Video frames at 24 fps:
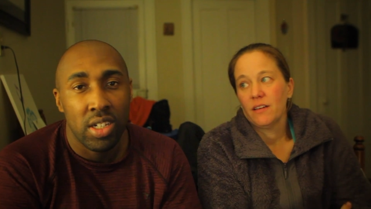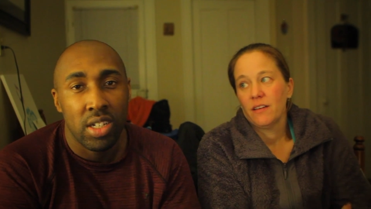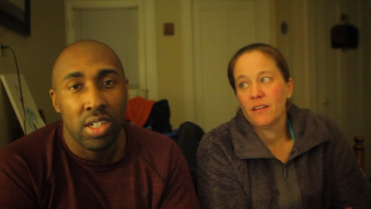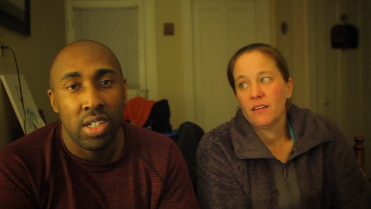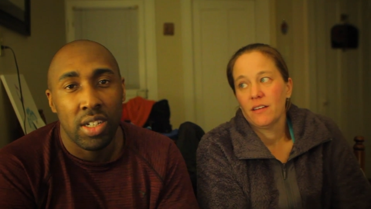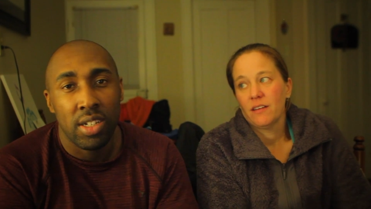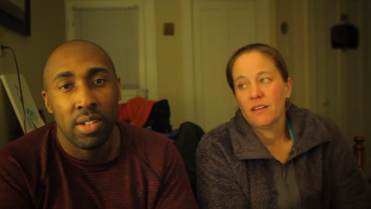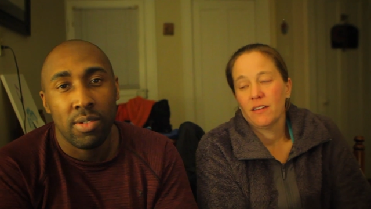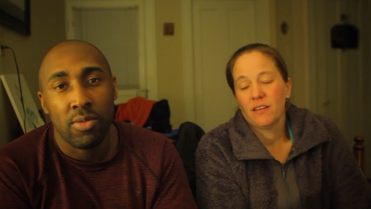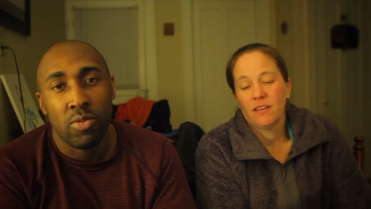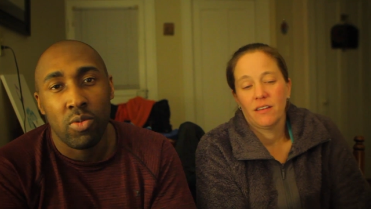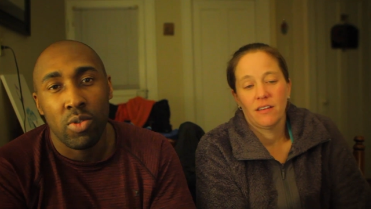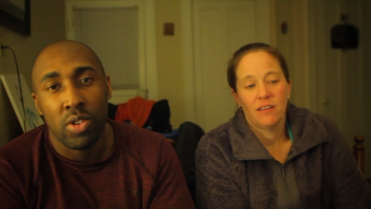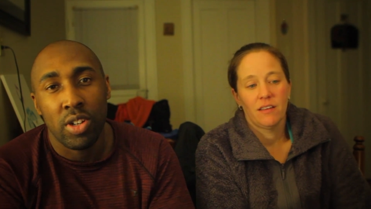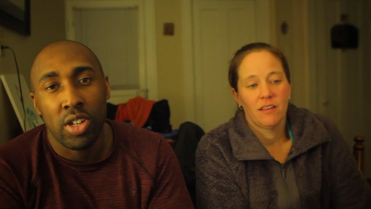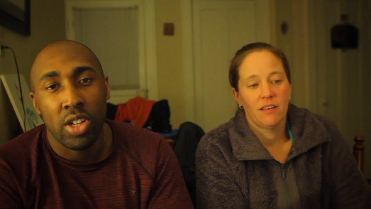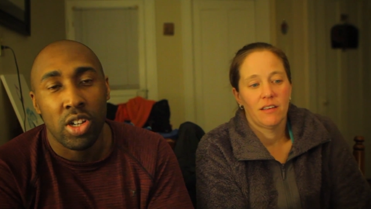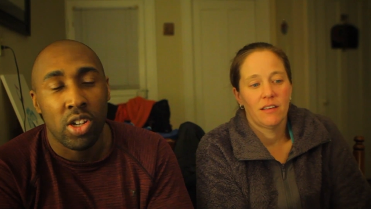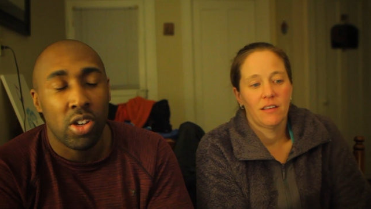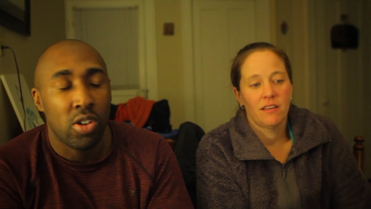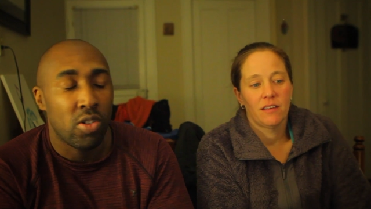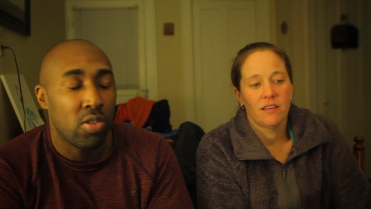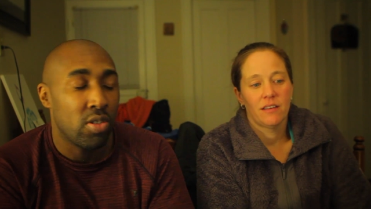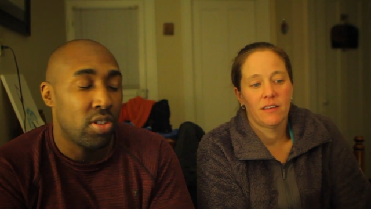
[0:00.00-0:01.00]
Speaker 1: Uh,
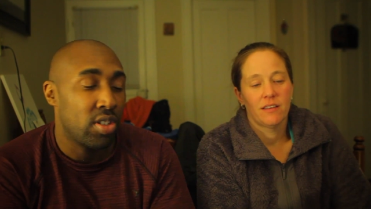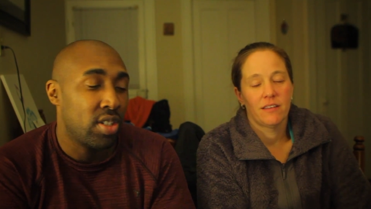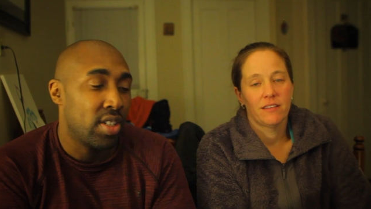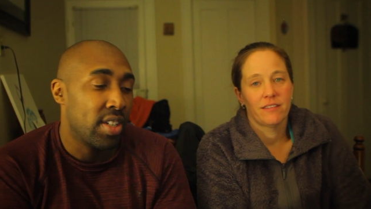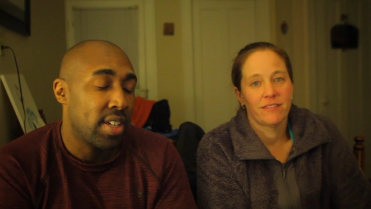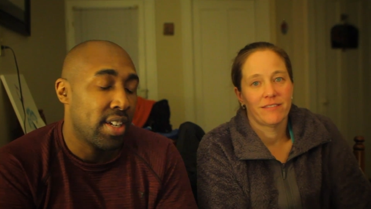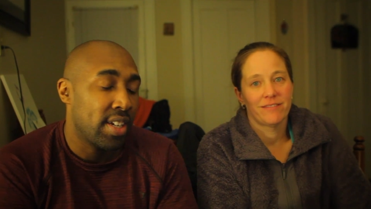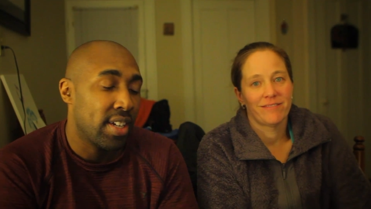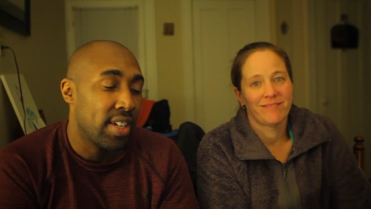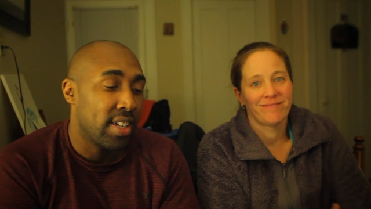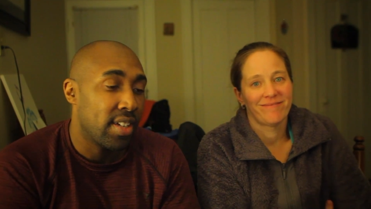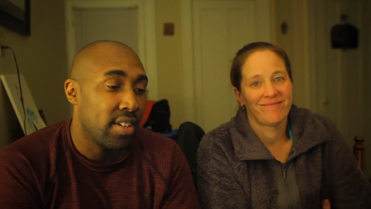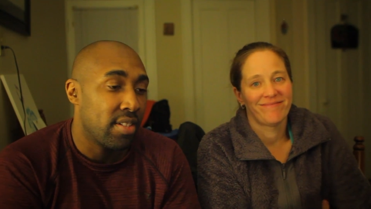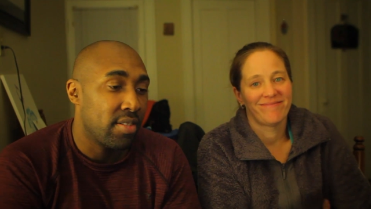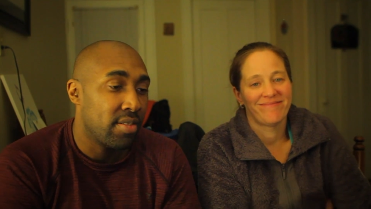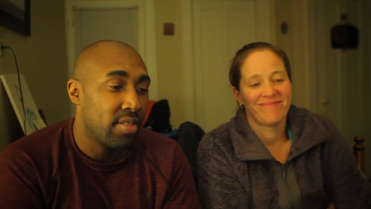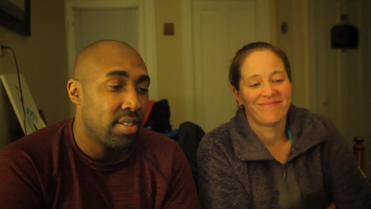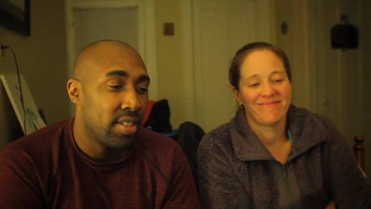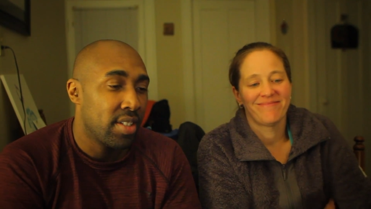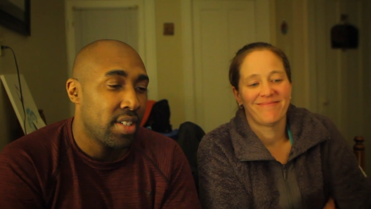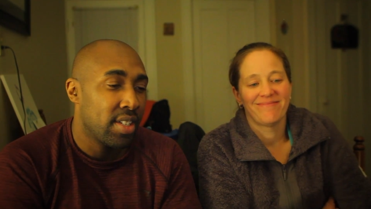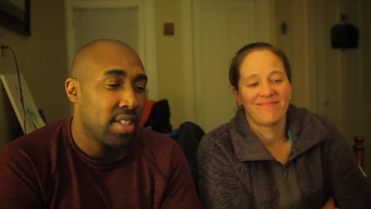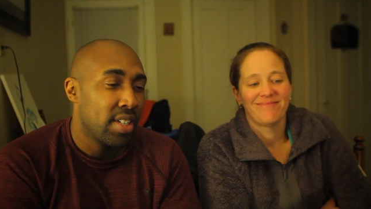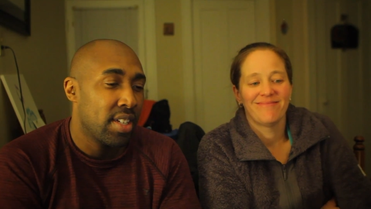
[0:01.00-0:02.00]
wanted Nicole to check it
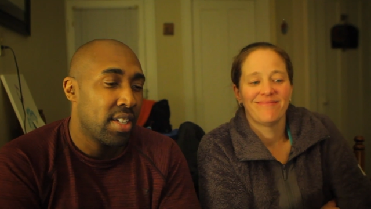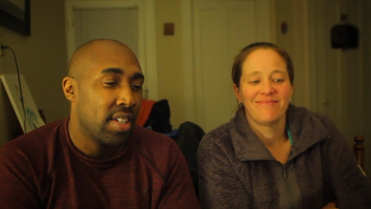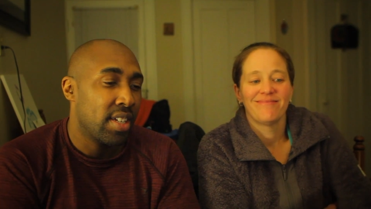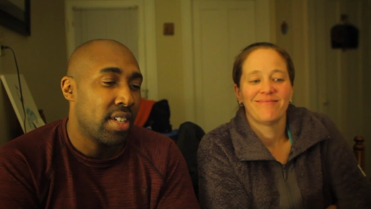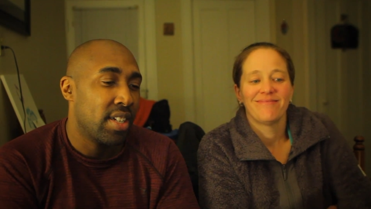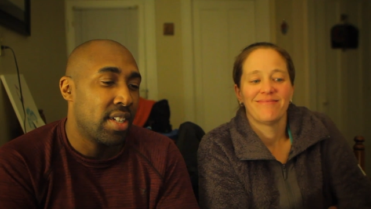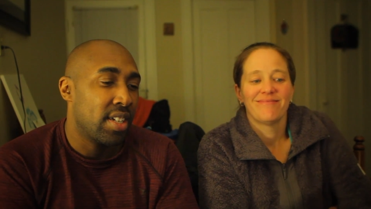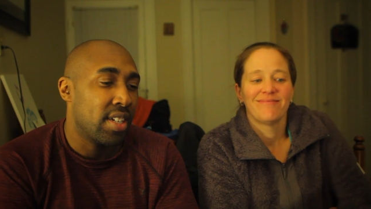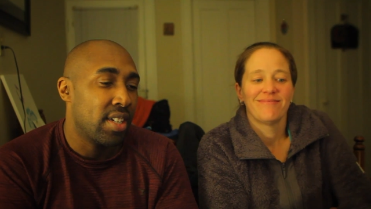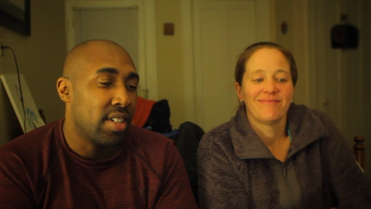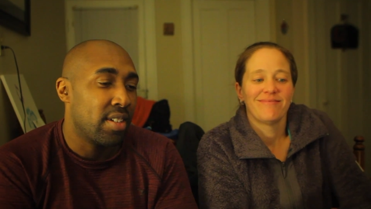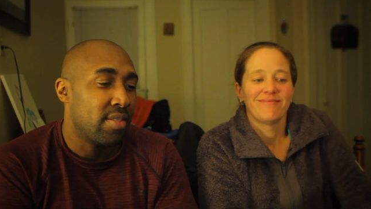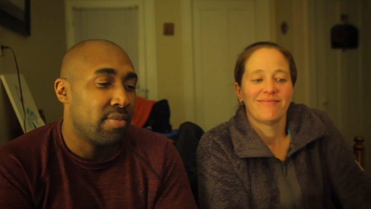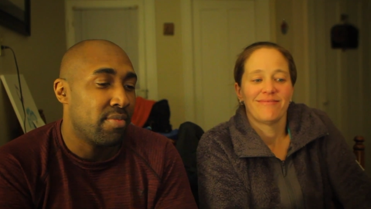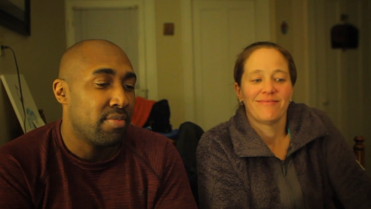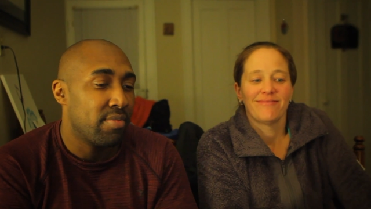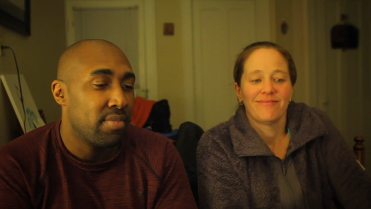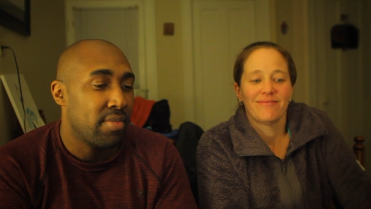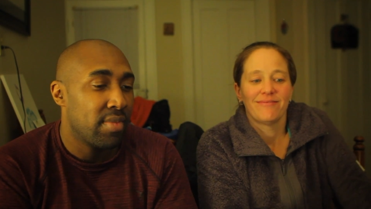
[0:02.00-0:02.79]
out. Um,